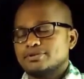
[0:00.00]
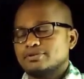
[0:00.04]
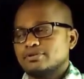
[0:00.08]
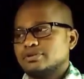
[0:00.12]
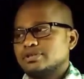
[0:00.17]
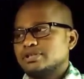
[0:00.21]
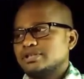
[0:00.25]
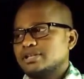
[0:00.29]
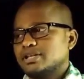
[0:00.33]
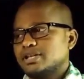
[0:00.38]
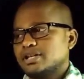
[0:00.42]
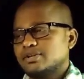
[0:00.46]
on
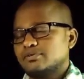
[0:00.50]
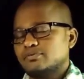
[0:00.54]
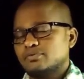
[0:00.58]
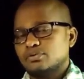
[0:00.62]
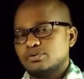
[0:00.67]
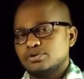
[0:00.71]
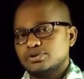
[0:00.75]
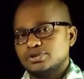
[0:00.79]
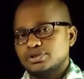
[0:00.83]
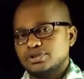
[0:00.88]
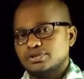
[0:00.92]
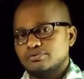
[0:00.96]
the current flow
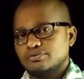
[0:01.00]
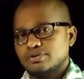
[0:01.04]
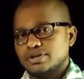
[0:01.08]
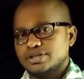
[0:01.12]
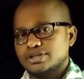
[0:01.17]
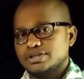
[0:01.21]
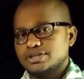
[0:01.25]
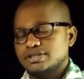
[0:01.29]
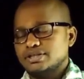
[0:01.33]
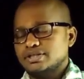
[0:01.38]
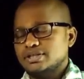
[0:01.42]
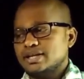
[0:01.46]
in the
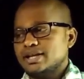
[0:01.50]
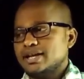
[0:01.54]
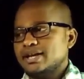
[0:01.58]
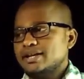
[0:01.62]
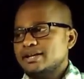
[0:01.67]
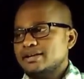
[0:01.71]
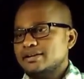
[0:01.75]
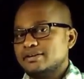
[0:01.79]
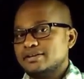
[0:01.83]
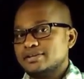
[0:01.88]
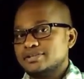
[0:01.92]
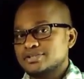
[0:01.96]
winding
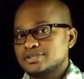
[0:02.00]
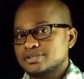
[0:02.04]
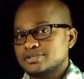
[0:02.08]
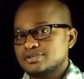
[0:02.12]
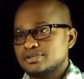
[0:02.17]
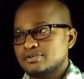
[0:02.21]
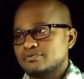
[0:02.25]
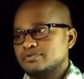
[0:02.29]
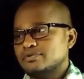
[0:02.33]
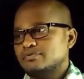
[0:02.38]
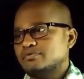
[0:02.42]
and resistance of the